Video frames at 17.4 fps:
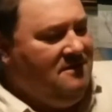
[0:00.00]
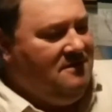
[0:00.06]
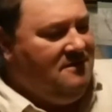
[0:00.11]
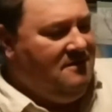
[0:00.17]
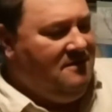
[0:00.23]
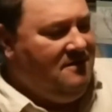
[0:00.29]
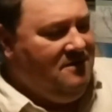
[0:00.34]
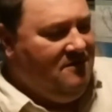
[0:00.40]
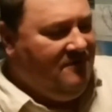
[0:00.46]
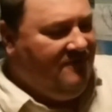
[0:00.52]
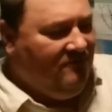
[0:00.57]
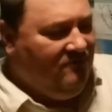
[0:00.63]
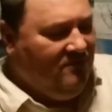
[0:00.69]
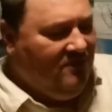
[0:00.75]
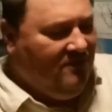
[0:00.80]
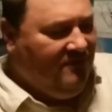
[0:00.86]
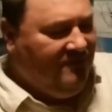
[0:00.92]
know, it's a
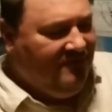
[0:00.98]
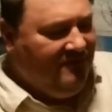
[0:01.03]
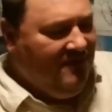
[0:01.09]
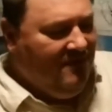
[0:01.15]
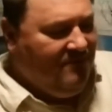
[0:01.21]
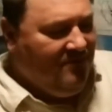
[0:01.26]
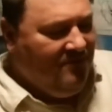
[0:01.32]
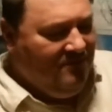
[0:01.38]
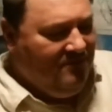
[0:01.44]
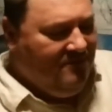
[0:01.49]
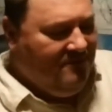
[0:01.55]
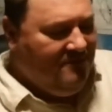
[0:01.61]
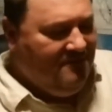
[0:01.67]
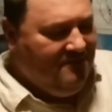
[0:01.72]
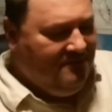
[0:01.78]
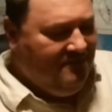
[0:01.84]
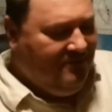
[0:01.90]
real simple
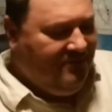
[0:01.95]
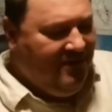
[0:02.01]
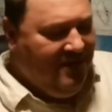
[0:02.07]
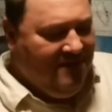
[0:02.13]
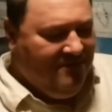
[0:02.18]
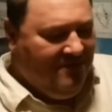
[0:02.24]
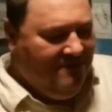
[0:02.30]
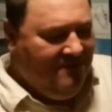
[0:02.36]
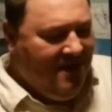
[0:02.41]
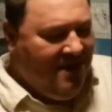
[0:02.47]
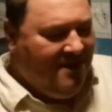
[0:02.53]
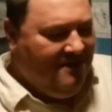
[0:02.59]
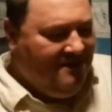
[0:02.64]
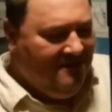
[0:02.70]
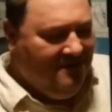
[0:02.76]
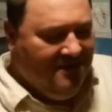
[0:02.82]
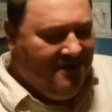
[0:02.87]
thing, but
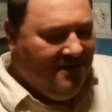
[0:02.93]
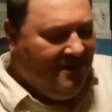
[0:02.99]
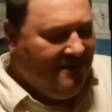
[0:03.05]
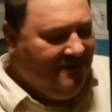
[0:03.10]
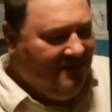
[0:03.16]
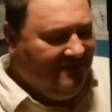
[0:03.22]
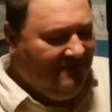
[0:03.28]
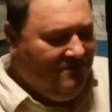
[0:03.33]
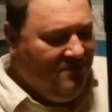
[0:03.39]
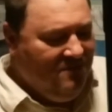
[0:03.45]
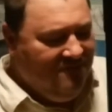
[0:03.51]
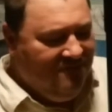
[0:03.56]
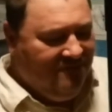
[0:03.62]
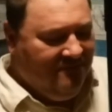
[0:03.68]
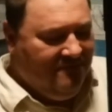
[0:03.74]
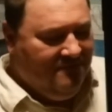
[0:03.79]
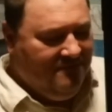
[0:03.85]
man, it doesn't
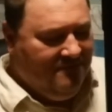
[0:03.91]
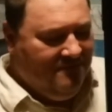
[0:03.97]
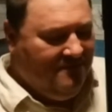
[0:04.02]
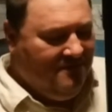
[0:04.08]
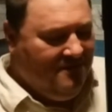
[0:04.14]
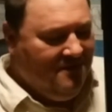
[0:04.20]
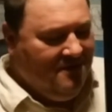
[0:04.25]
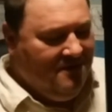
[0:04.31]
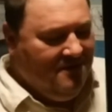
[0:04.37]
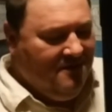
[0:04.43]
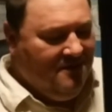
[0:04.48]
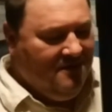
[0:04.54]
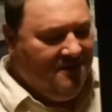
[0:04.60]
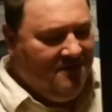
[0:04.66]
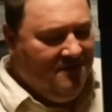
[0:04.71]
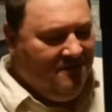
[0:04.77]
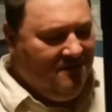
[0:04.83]
move.
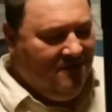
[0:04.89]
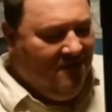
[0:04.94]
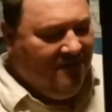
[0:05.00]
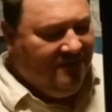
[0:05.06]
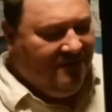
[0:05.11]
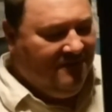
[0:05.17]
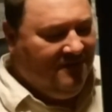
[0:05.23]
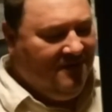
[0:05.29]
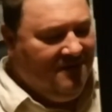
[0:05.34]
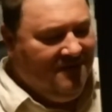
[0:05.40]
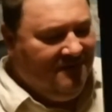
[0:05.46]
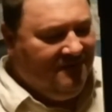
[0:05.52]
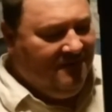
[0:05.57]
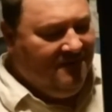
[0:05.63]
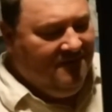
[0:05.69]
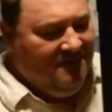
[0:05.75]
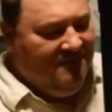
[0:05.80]
You know, all it does
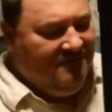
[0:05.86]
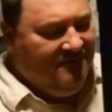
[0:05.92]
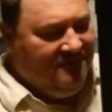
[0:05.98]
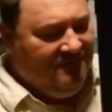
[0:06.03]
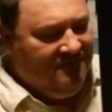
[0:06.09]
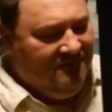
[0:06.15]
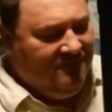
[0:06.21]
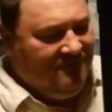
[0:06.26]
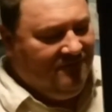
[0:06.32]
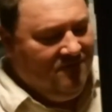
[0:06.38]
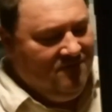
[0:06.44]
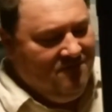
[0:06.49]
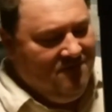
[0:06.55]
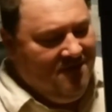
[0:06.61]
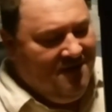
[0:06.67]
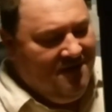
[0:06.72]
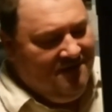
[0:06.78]
is
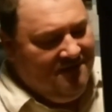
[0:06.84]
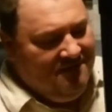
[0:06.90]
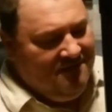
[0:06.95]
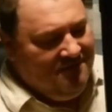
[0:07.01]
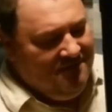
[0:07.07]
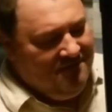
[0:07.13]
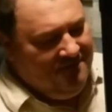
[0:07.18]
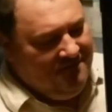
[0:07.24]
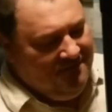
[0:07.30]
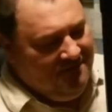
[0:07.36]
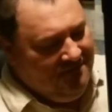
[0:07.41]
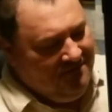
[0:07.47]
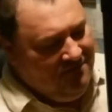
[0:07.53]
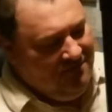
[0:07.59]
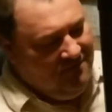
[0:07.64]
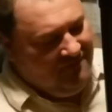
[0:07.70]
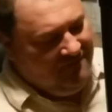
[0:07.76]
screw on, and of
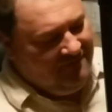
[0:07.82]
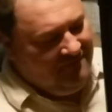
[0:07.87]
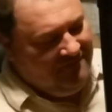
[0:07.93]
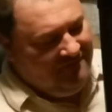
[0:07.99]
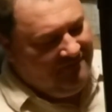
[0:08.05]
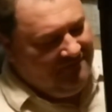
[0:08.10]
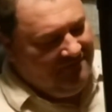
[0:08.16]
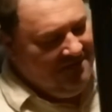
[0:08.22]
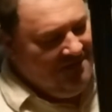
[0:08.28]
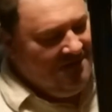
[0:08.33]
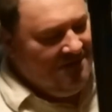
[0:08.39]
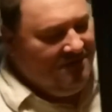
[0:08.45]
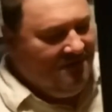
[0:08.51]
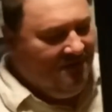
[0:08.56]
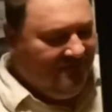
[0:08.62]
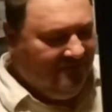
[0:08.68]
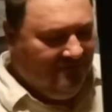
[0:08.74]
course it's
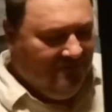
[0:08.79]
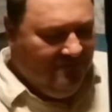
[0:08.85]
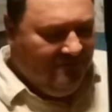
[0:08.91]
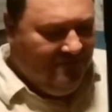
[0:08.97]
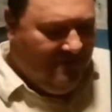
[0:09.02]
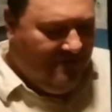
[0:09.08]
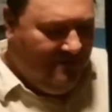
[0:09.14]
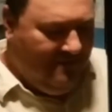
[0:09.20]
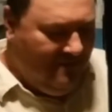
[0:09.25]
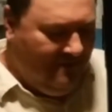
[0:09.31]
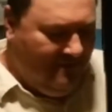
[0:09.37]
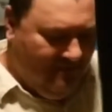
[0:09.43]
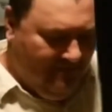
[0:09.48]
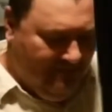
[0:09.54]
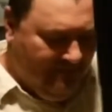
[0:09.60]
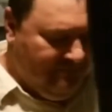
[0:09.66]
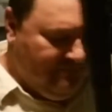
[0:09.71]
a long screw,
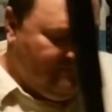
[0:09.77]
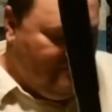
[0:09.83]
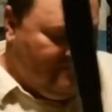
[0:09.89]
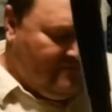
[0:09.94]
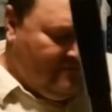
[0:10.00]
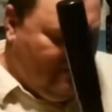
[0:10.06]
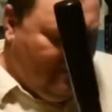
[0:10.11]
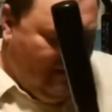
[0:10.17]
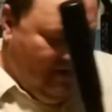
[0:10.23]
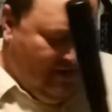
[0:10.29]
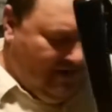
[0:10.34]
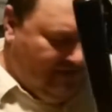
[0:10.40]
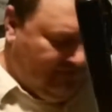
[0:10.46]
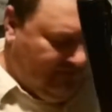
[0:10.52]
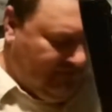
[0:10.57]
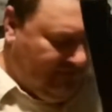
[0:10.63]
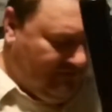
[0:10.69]
and it
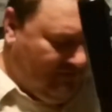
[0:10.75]
just